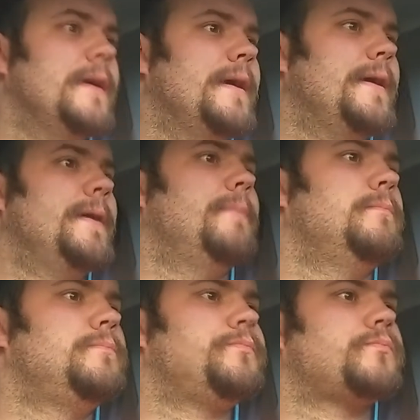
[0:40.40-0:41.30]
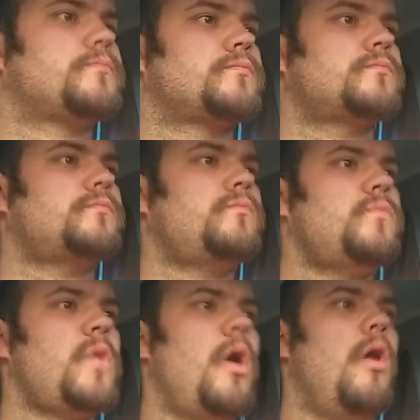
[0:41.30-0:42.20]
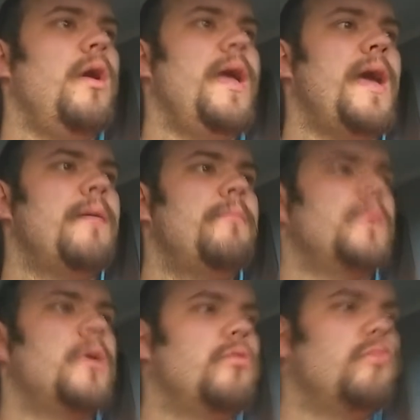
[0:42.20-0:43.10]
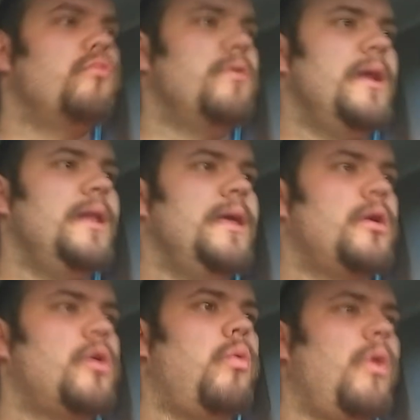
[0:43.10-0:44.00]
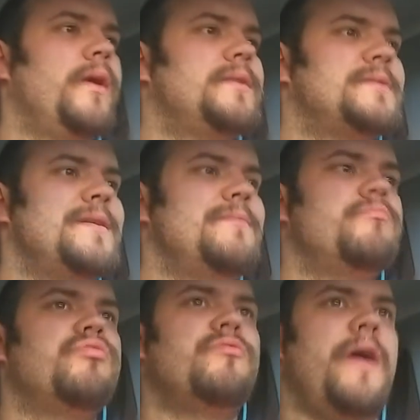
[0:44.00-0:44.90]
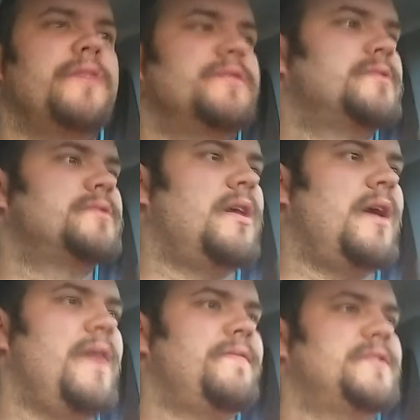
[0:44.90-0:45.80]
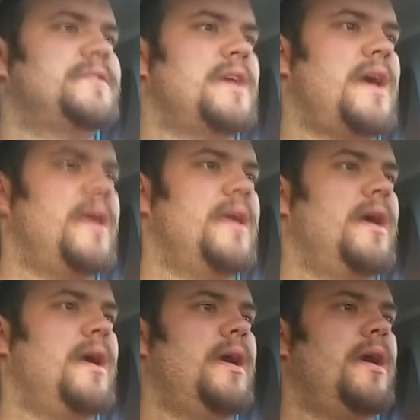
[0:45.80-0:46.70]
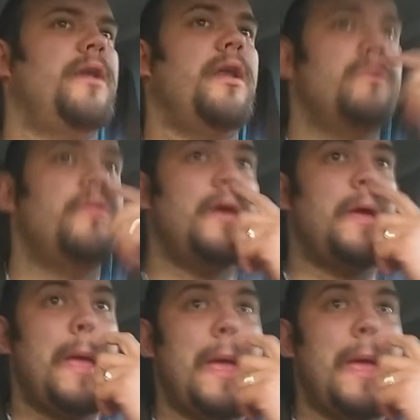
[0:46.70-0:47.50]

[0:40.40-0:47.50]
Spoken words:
I am really quite impressed, I have to say. I know that